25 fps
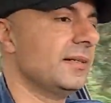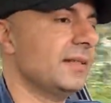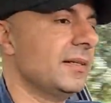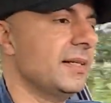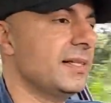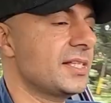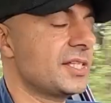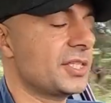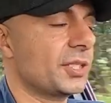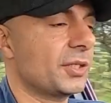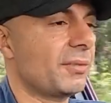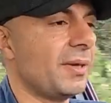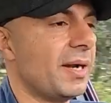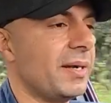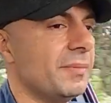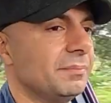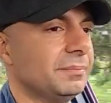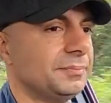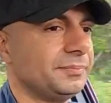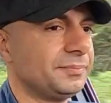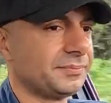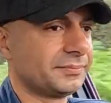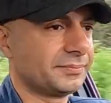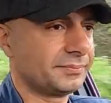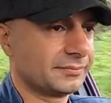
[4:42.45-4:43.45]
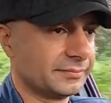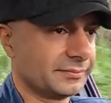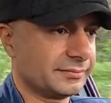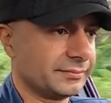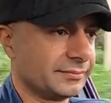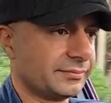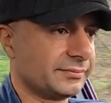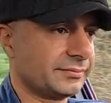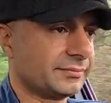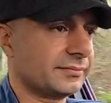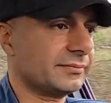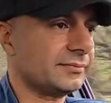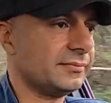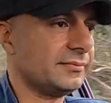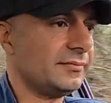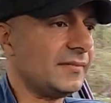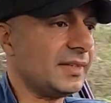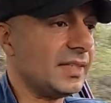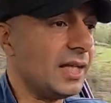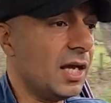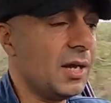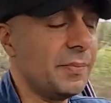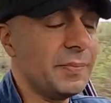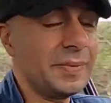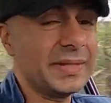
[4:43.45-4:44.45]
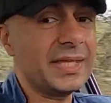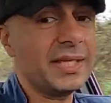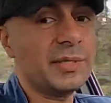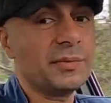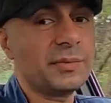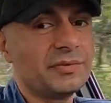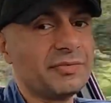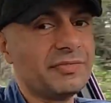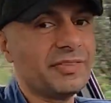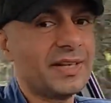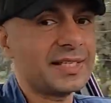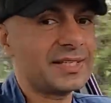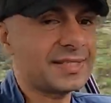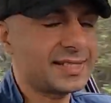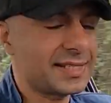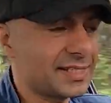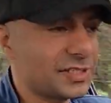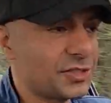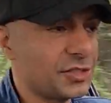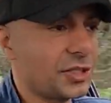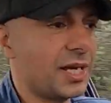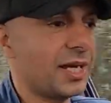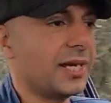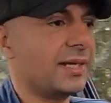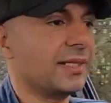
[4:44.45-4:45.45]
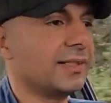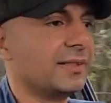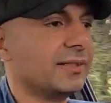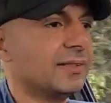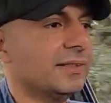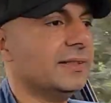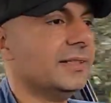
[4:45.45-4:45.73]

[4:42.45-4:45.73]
Instagram. I'll be there with Flat 6 Jack.